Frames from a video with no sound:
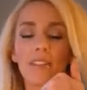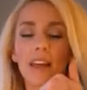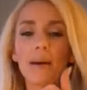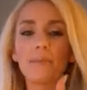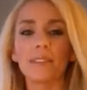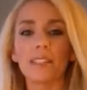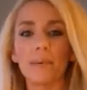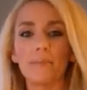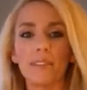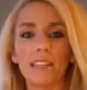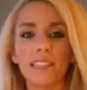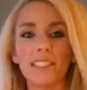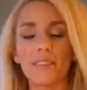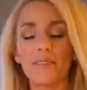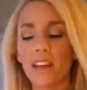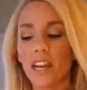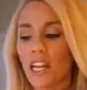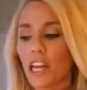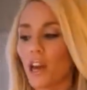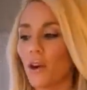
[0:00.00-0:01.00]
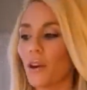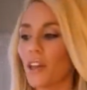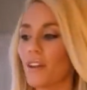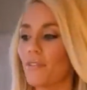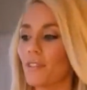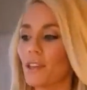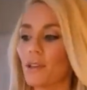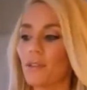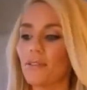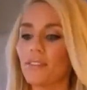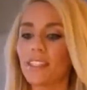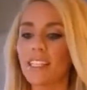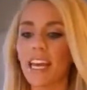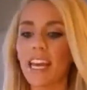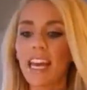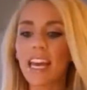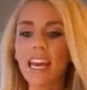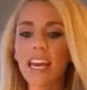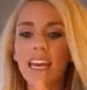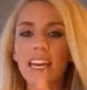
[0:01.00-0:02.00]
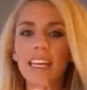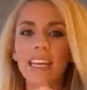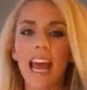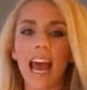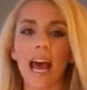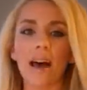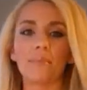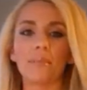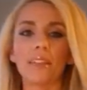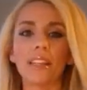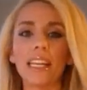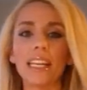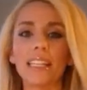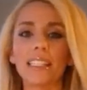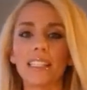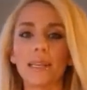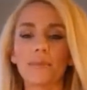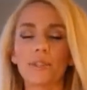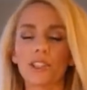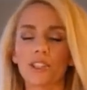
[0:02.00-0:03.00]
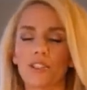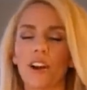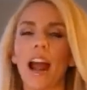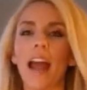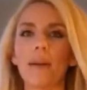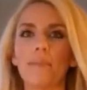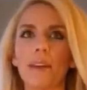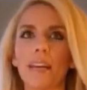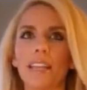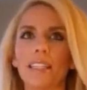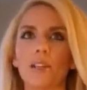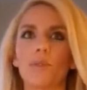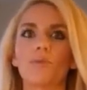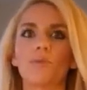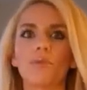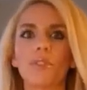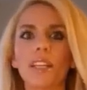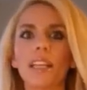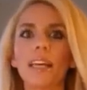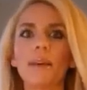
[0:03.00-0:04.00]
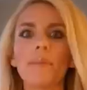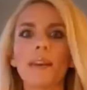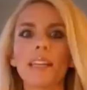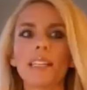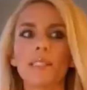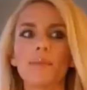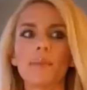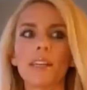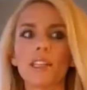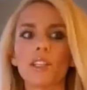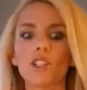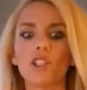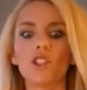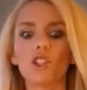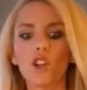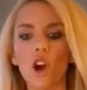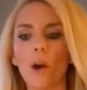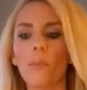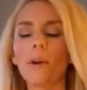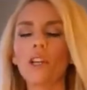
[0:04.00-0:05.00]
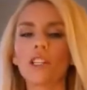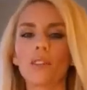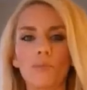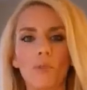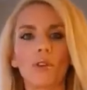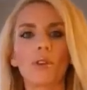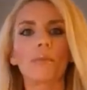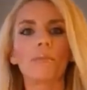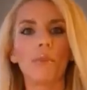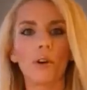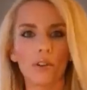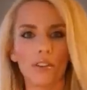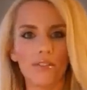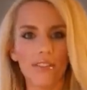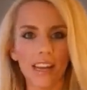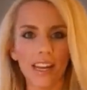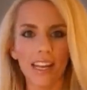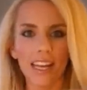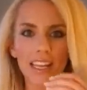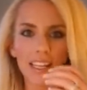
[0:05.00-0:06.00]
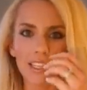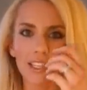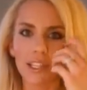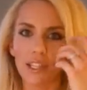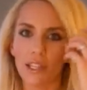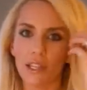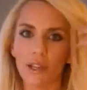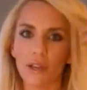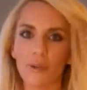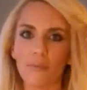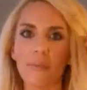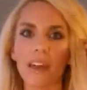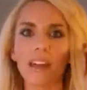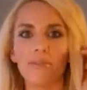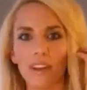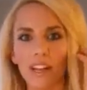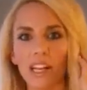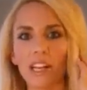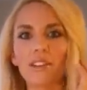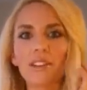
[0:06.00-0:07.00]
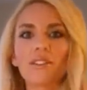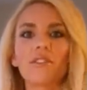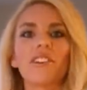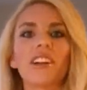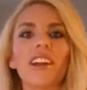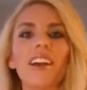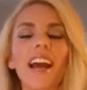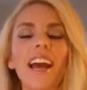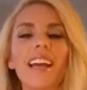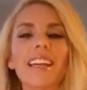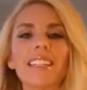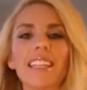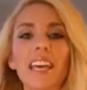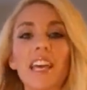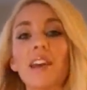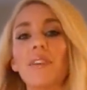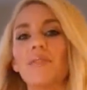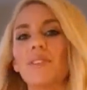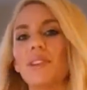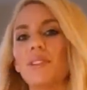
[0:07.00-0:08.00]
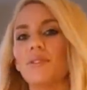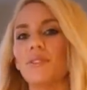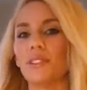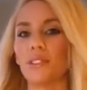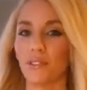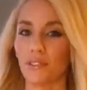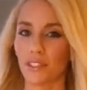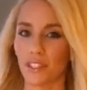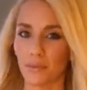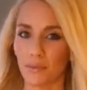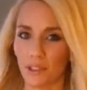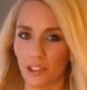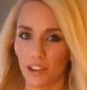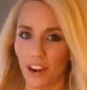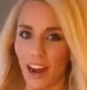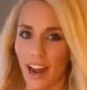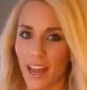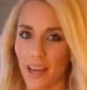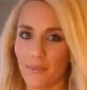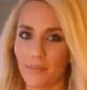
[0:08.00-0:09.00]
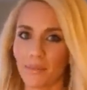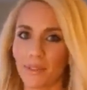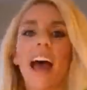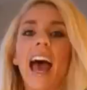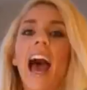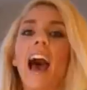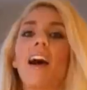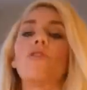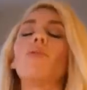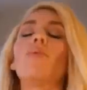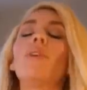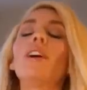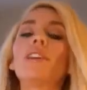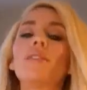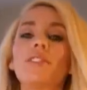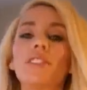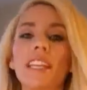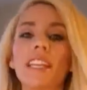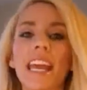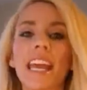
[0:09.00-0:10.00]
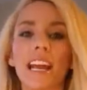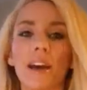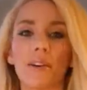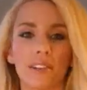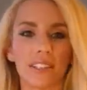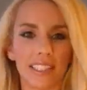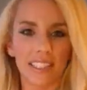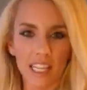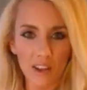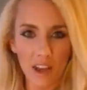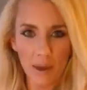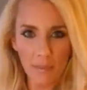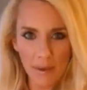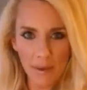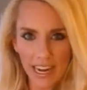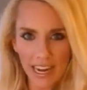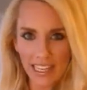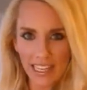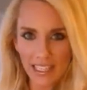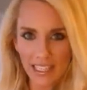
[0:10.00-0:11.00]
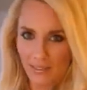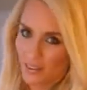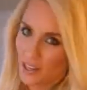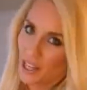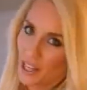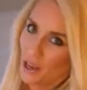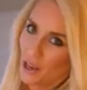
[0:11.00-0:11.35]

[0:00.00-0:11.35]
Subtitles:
Thumbs up this video if you did, and please subscribe because it really makes me so much more motivated to make videos for you guys if you do subscribe. Have a wonderful day and I will see you in my next